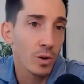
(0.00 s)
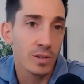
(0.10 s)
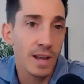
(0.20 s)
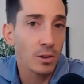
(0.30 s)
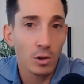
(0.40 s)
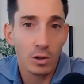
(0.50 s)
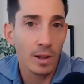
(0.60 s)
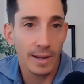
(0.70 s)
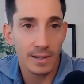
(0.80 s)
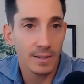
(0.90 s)
What does that look
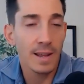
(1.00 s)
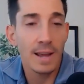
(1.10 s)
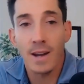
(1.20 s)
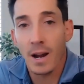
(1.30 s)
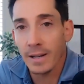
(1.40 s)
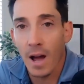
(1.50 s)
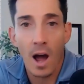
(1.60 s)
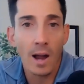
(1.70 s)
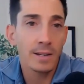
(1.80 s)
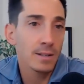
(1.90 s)
like? Is it
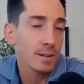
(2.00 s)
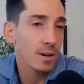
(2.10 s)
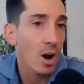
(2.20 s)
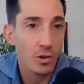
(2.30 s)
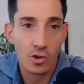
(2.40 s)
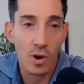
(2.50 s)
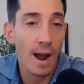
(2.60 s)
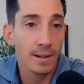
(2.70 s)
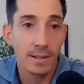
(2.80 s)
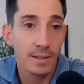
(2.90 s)
1099? Is it a
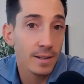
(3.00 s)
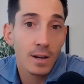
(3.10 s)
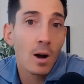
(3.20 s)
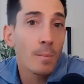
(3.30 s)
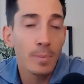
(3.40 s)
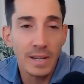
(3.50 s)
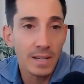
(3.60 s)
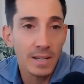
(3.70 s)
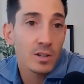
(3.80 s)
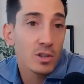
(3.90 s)
contract? Is it a
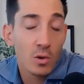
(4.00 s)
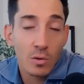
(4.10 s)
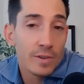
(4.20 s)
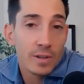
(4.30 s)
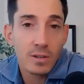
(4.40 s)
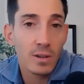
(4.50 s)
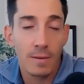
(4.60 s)
company? Is it a service? Yeah.